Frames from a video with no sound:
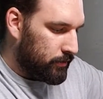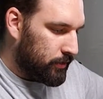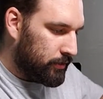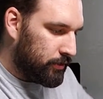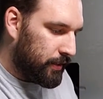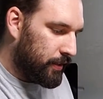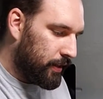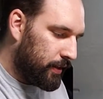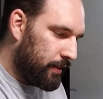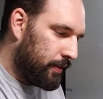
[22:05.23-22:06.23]
just
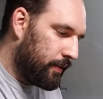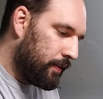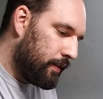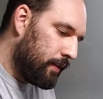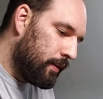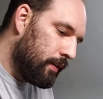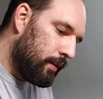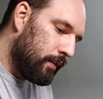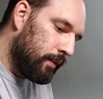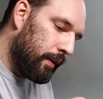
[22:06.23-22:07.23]
generic
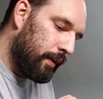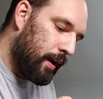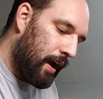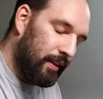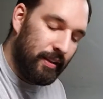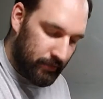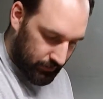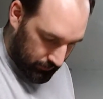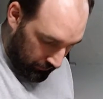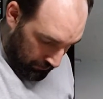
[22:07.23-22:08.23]
like eyelets.